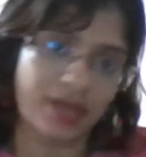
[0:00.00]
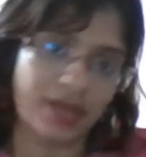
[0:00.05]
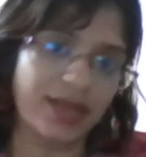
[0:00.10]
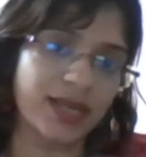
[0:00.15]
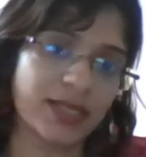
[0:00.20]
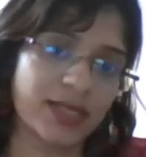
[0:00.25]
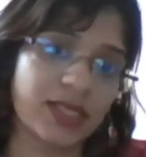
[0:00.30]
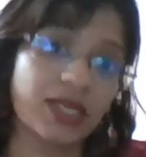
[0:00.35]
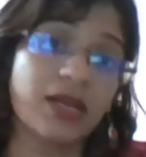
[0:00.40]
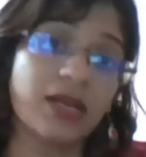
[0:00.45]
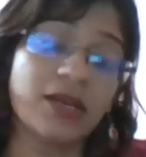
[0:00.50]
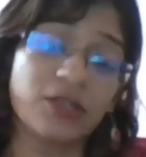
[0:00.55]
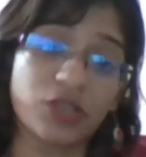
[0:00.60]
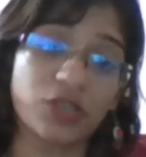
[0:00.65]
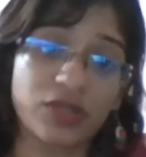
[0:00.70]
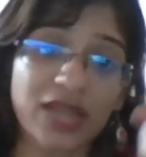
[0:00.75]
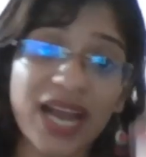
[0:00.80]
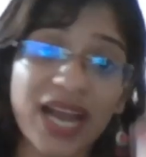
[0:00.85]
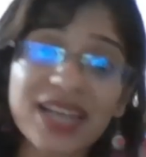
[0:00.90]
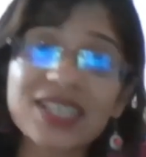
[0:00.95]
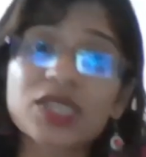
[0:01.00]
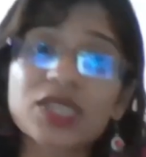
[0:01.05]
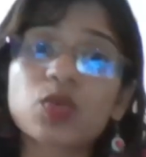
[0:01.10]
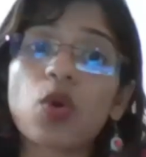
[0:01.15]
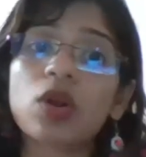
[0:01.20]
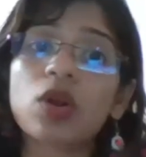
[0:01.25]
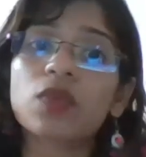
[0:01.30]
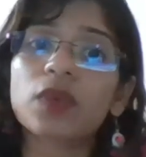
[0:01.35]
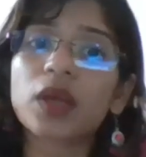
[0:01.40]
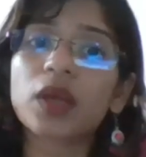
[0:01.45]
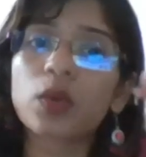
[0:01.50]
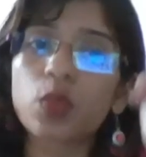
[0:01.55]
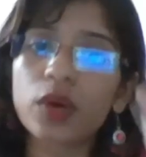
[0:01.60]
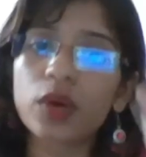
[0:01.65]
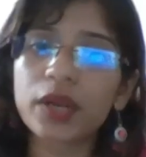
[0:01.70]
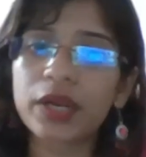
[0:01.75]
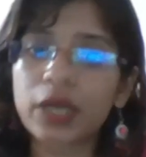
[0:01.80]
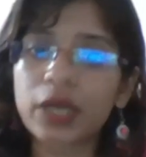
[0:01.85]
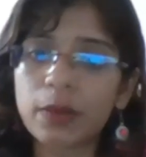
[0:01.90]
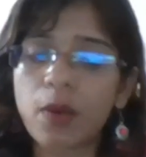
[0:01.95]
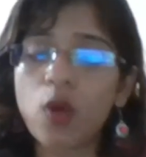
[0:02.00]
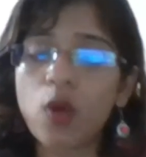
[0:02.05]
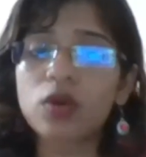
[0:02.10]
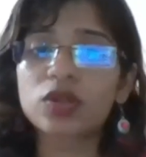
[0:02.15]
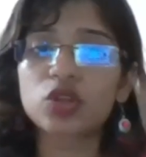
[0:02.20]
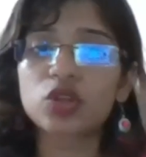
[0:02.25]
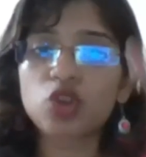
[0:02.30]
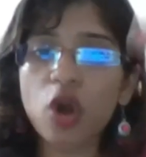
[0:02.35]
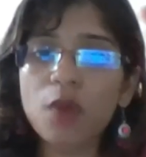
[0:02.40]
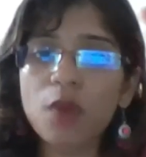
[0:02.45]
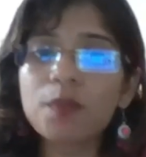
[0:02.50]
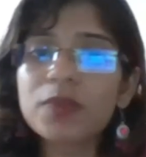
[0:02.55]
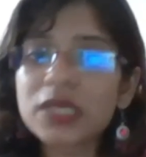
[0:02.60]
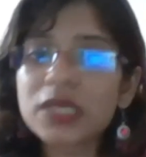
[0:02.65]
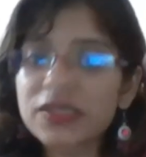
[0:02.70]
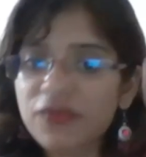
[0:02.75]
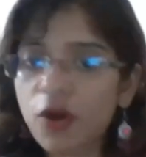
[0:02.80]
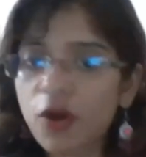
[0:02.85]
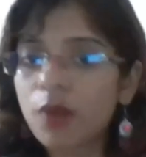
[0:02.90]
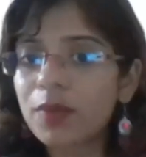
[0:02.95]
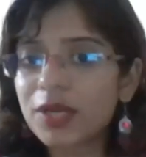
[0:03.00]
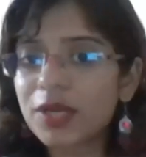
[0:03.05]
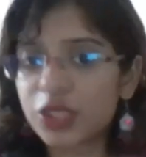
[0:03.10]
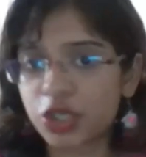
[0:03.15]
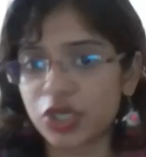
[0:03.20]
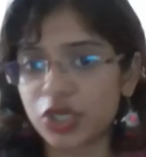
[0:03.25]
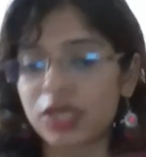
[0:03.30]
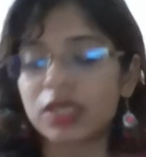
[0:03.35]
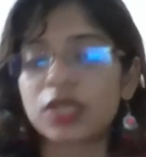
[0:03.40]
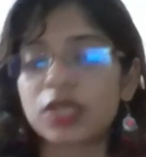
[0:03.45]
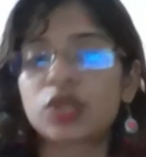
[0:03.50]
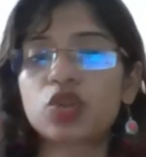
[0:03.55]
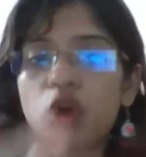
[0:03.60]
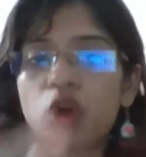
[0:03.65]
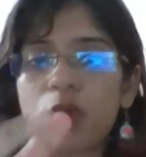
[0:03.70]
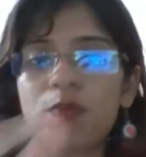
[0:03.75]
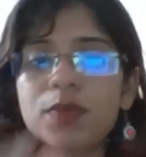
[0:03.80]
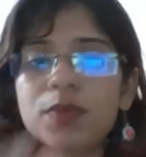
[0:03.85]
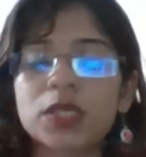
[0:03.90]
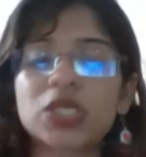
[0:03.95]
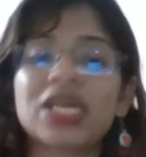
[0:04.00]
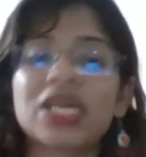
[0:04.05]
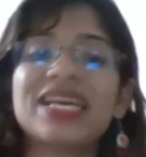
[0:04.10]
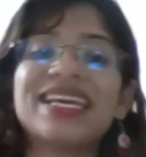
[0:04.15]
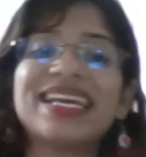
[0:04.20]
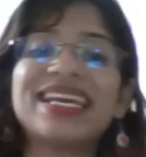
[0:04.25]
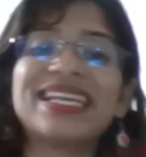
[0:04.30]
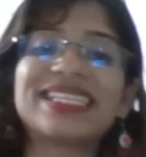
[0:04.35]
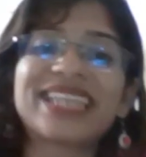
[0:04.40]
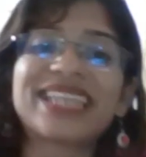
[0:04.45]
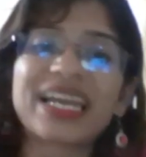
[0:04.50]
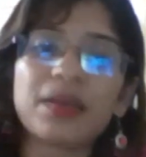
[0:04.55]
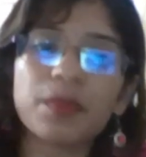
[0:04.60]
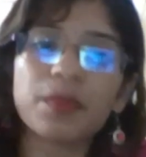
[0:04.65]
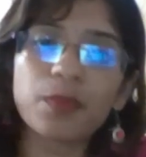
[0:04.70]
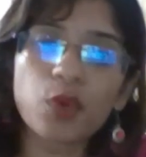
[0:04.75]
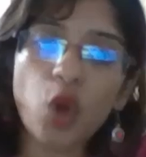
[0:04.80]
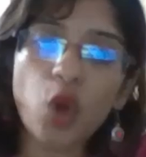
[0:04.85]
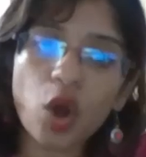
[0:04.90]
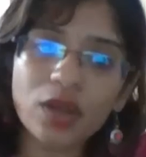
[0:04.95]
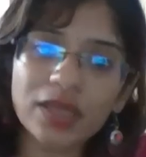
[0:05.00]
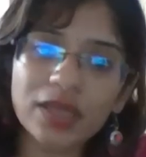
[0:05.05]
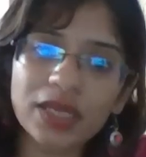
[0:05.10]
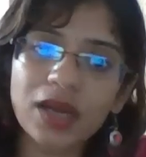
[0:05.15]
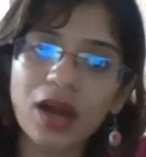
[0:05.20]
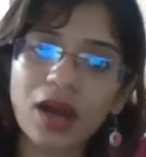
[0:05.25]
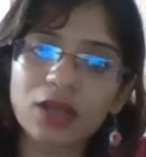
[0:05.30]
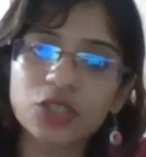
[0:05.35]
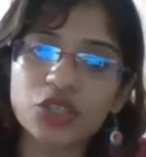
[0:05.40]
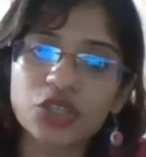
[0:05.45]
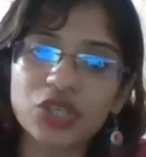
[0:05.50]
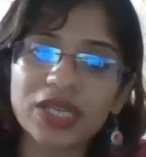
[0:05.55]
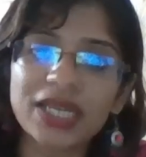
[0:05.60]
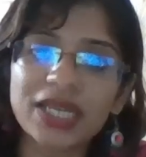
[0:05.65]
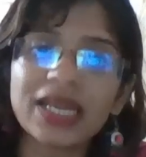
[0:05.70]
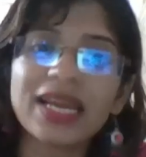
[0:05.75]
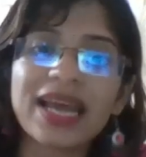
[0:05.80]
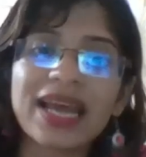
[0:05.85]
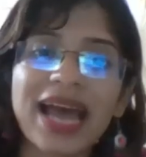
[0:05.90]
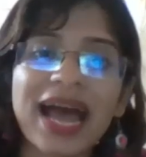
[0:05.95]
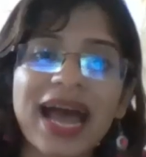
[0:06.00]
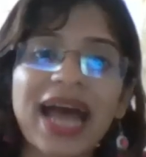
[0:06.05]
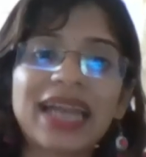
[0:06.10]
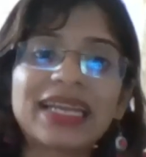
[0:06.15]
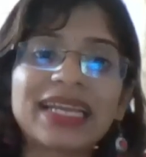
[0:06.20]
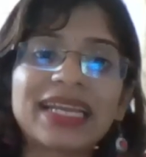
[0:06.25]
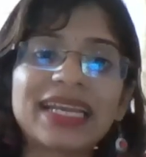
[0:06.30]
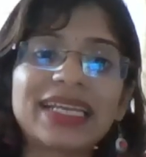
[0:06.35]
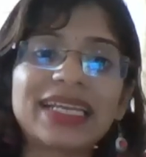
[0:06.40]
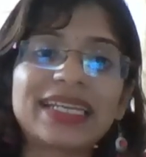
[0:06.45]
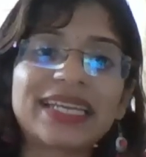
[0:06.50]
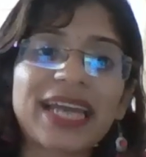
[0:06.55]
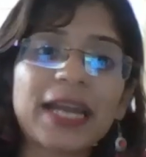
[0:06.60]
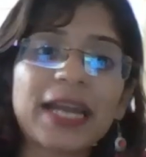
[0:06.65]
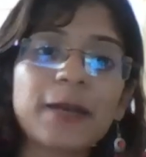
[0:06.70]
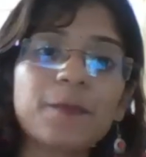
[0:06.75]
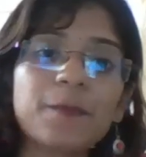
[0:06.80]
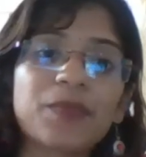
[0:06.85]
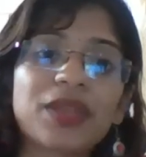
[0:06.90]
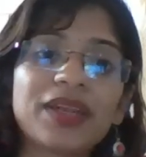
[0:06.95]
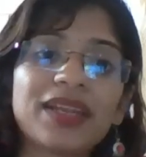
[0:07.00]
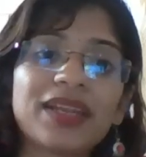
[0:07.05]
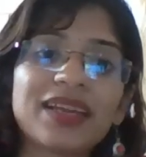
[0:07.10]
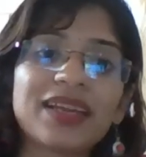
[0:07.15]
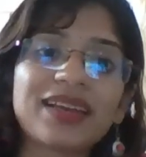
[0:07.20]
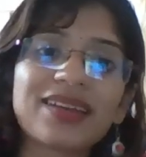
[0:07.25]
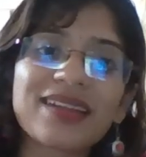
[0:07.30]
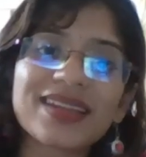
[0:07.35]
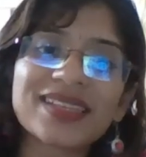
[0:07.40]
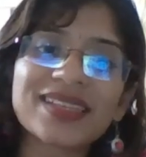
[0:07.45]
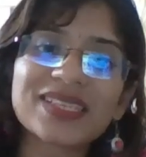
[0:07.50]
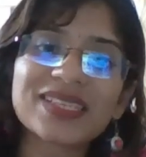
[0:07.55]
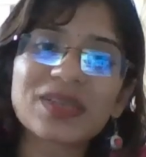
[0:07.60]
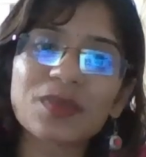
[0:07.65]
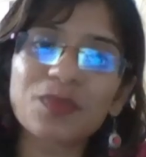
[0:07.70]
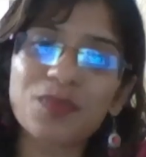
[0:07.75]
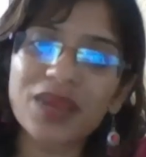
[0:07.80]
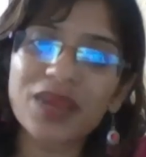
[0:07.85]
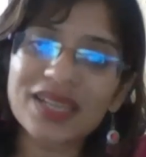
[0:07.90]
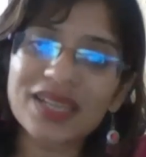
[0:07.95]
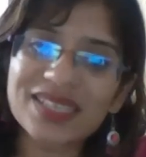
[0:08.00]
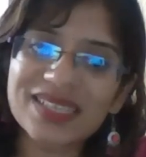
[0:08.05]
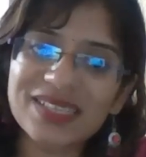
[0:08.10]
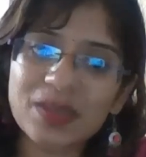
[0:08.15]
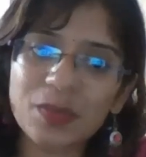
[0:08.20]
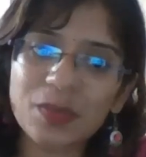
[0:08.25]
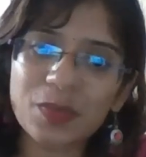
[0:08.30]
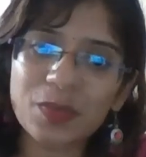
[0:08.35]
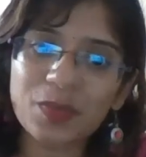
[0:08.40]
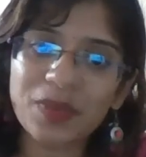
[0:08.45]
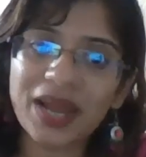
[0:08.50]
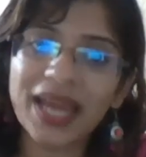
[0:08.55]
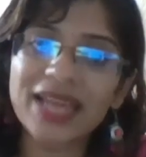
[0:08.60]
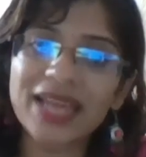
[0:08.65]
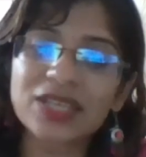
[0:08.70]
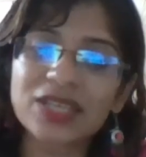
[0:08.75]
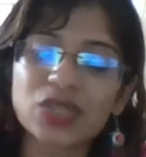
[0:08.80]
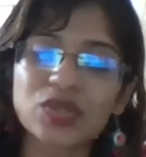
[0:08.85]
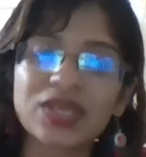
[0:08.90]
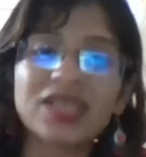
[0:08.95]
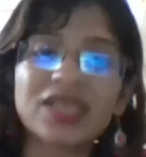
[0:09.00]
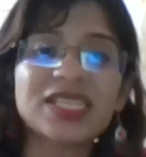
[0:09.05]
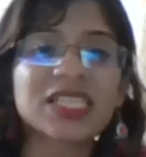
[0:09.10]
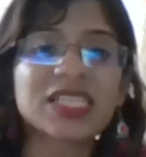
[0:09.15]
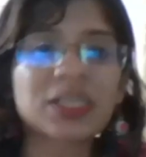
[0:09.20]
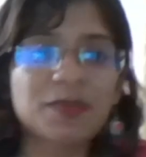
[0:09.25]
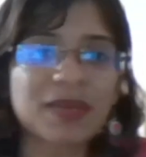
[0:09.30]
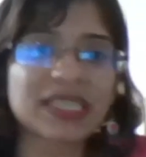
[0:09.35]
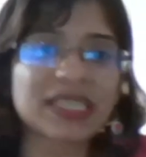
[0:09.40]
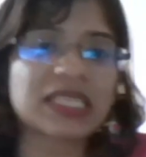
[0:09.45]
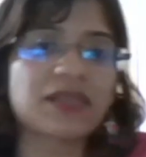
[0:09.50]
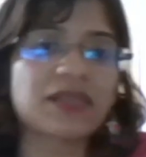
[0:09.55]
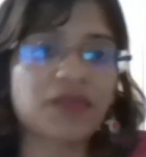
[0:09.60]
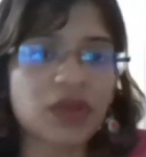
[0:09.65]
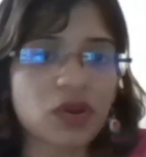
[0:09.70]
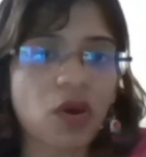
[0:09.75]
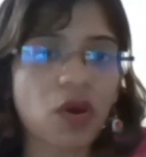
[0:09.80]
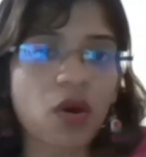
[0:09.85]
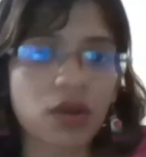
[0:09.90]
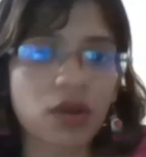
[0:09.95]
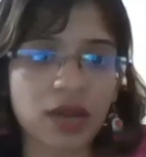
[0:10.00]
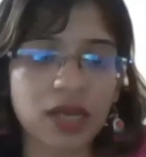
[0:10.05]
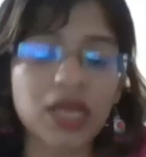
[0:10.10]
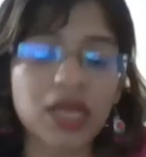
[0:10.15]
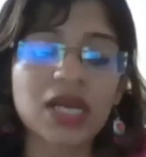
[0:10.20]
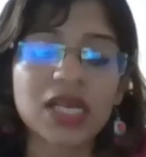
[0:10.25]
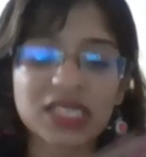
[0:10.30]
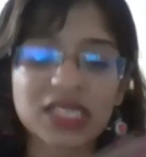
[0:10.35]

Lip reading: Yes. So that is what we are worried about. Thrombus formation. The thrombus, it can block the artery and it can decrease the blood supply to the specific organ.